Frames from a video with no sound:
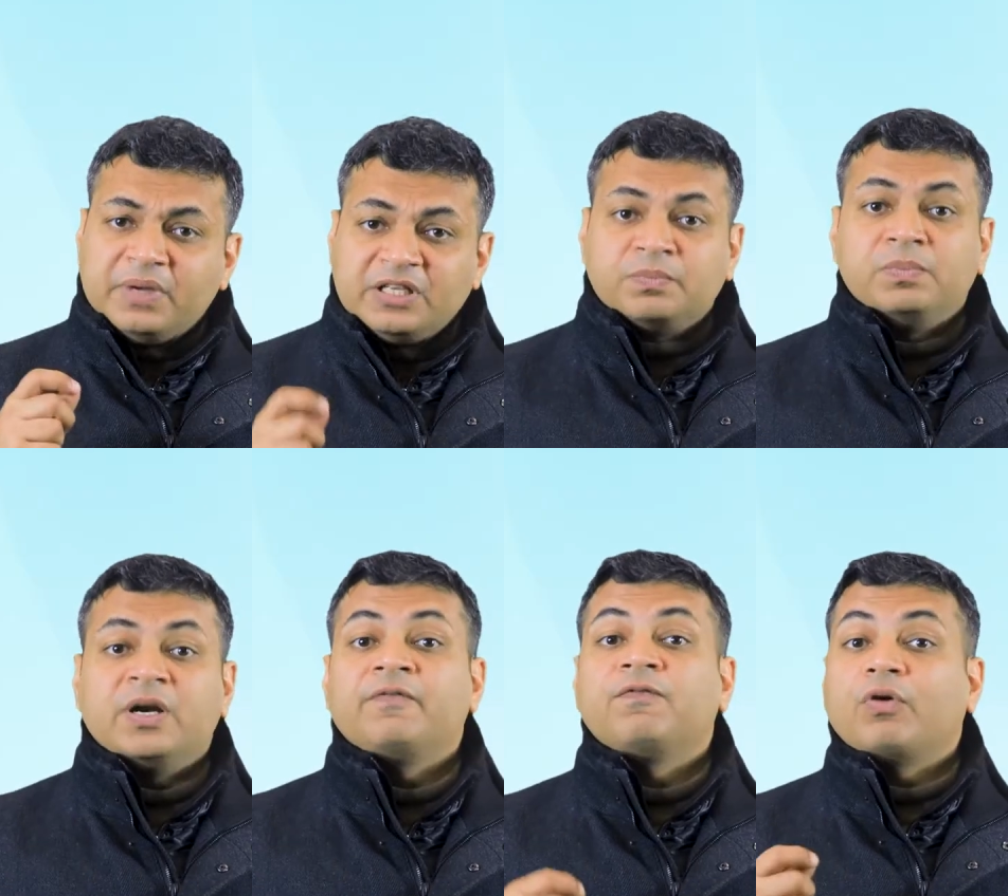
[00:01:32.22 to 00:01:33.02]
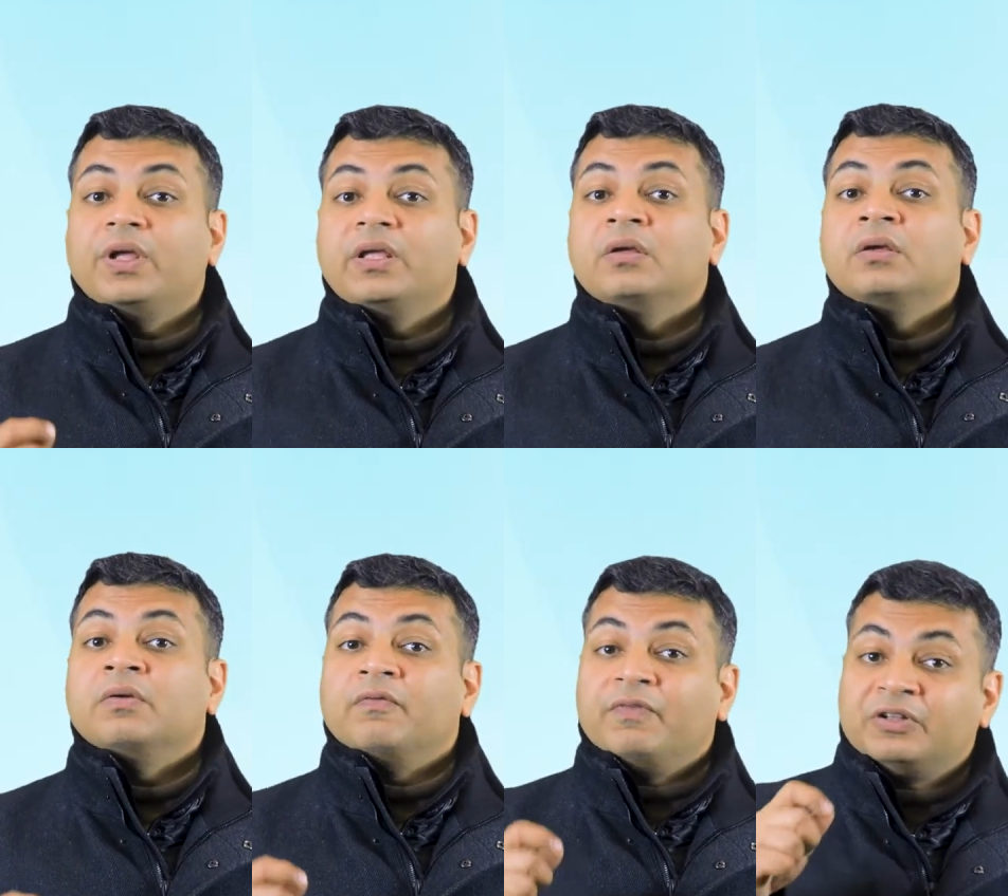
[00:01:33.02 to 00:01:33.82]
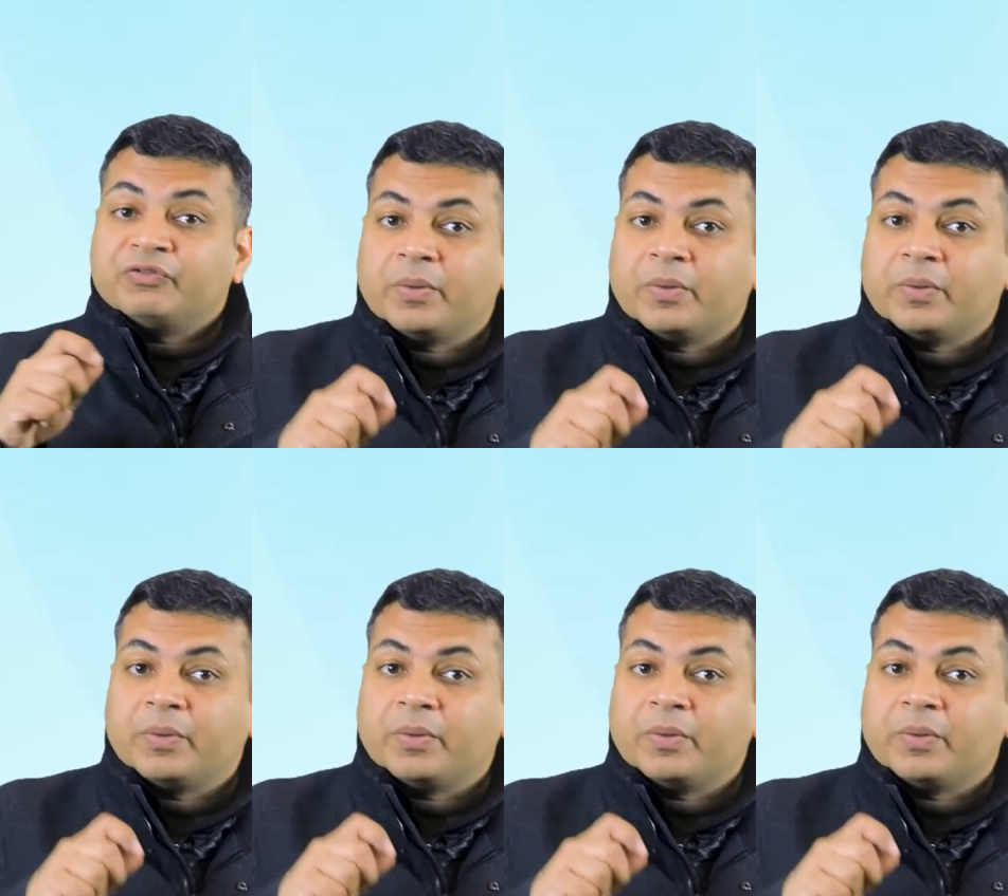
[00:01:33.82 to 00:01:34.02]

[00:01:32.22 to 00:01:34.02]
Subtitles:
means blood flowing with